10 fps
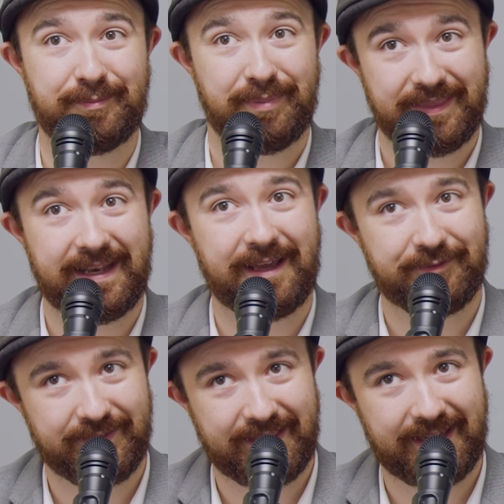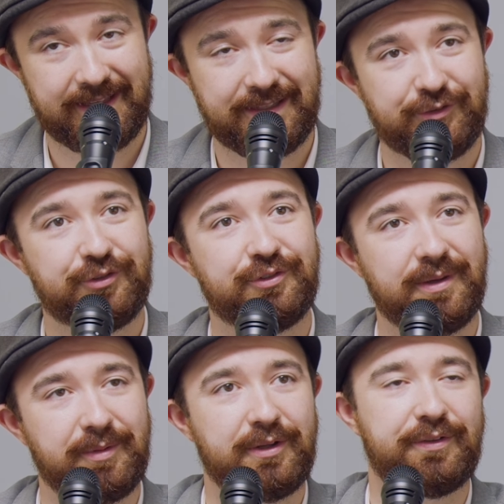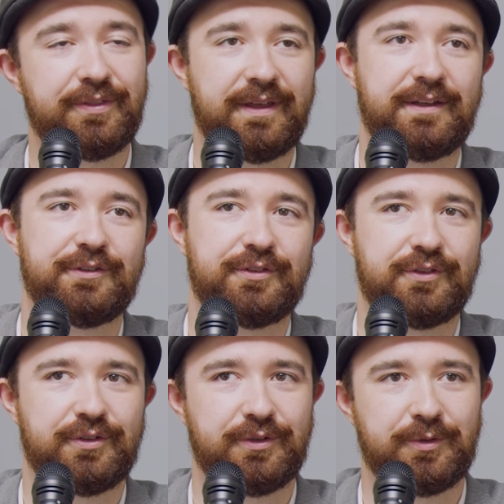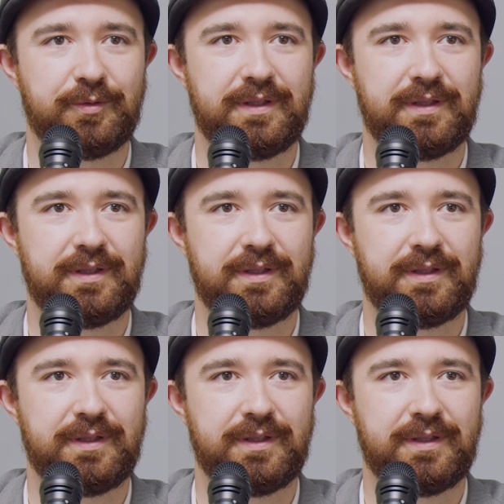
But then after that, similar things to